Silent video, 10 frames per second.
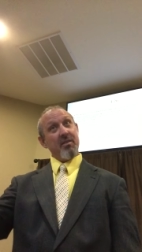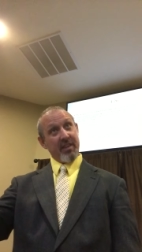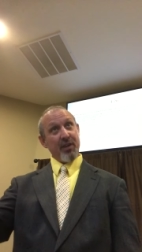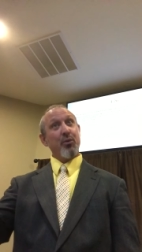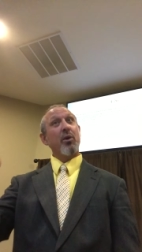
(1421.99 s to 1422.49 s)

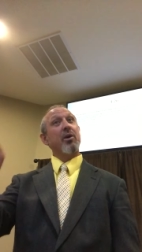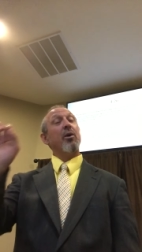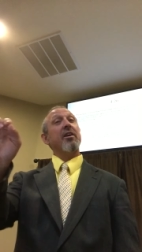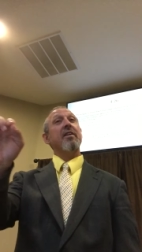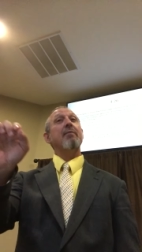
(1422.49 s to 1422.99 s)
Therefore,
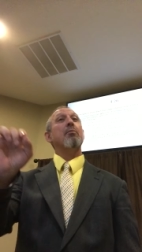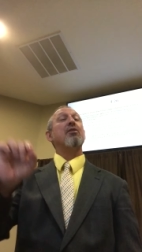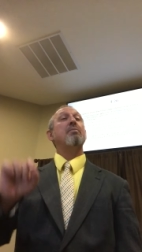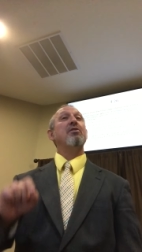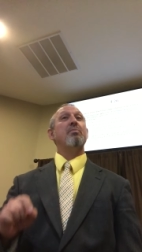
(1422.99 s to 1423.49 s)
according to them, it
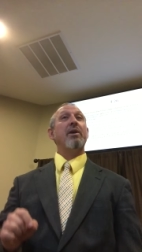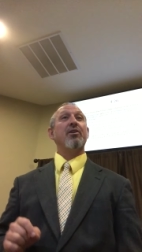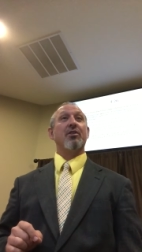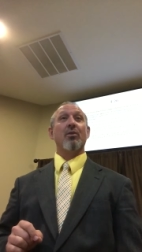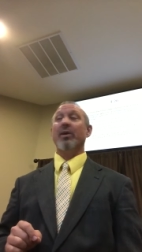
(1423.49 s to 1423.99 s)
must be
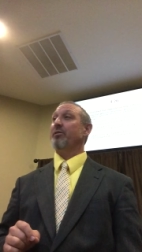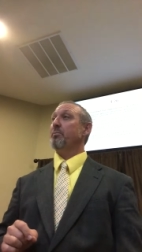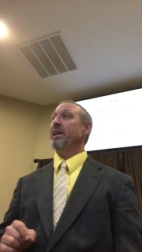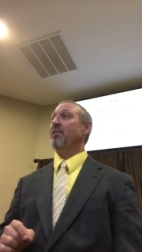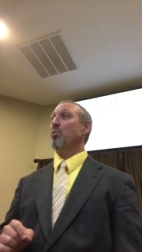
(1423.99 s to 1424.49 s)
spiritual, which
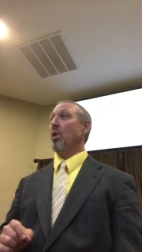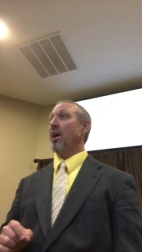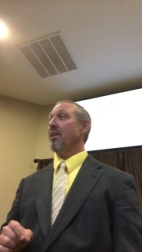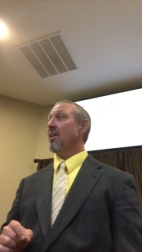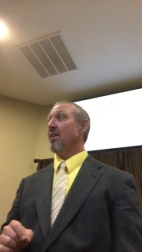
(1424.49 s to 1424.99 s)
means
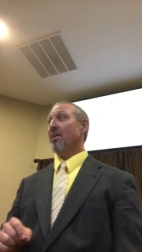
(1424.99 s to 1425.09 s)
what?